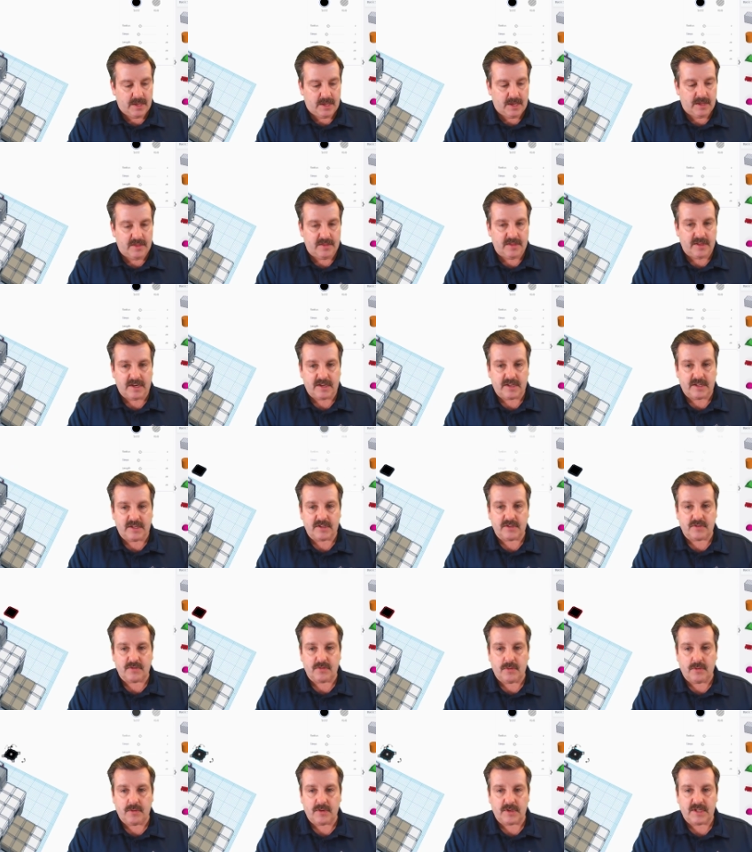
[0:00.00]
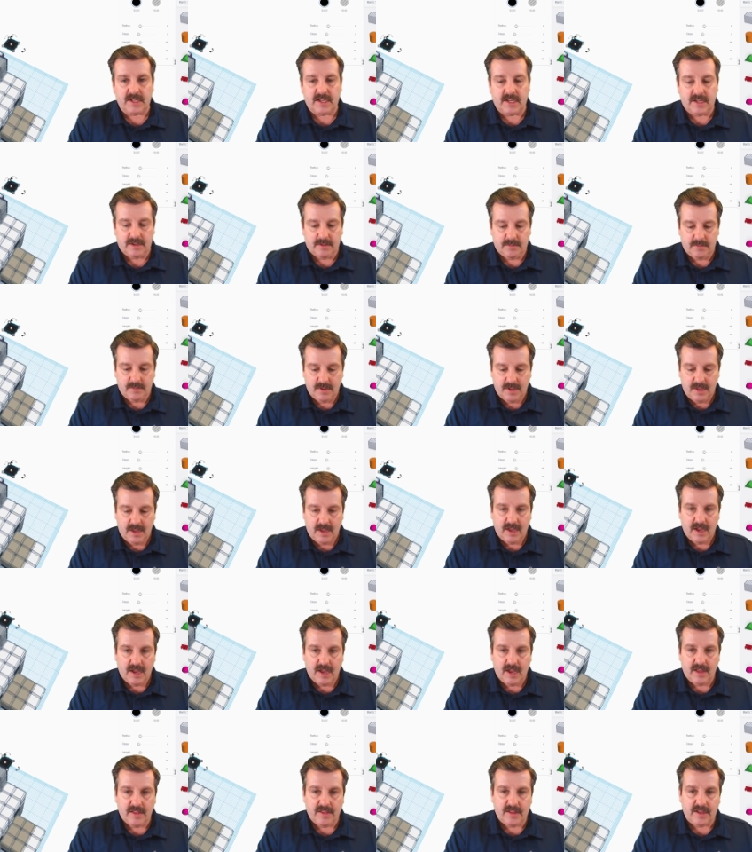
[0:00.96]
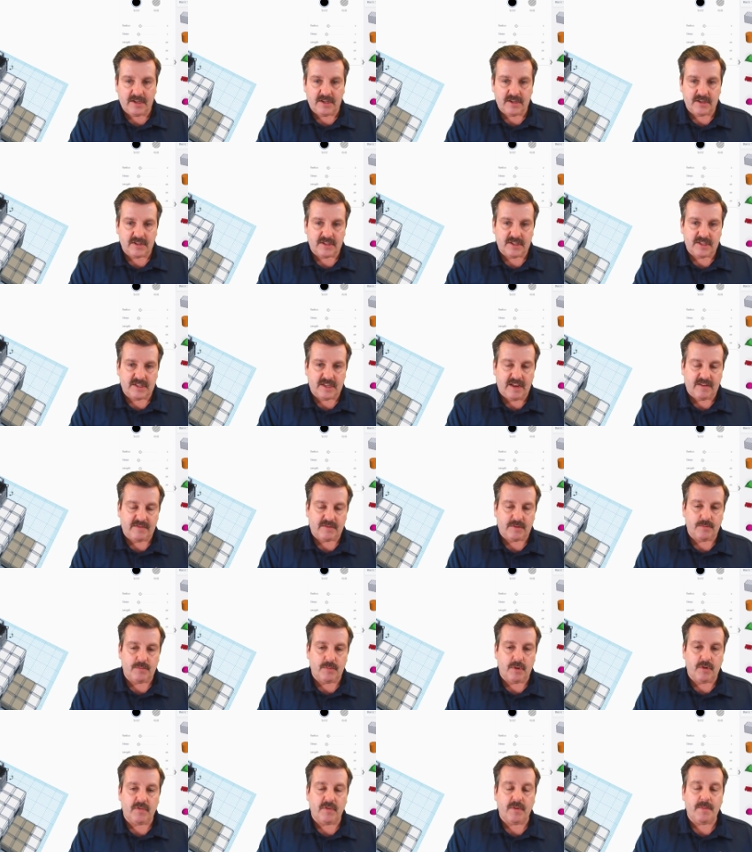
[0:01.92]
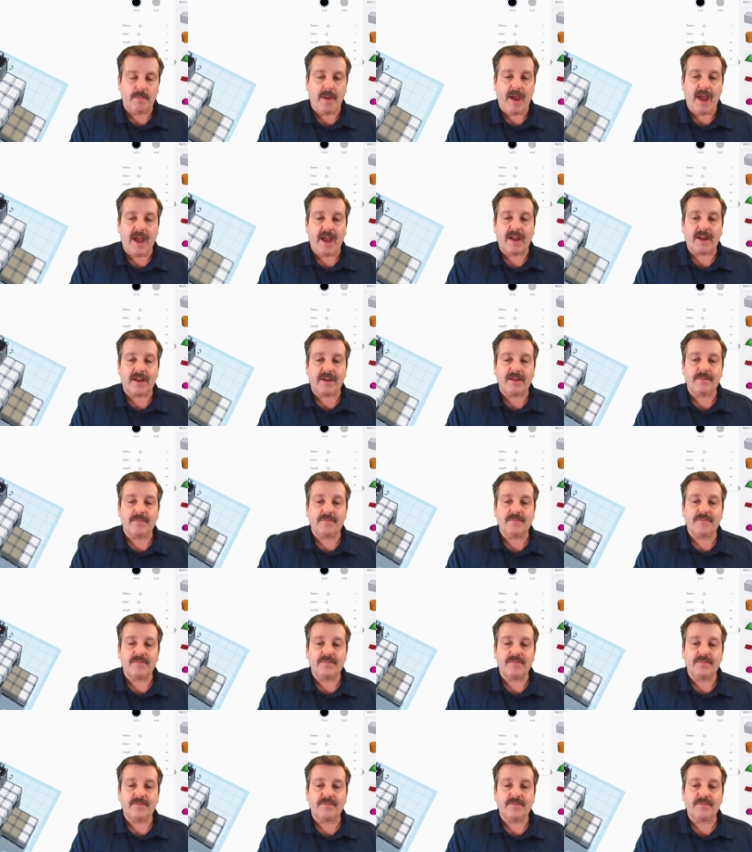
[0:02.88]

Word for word: And then control D. And then you'll just have to move it back.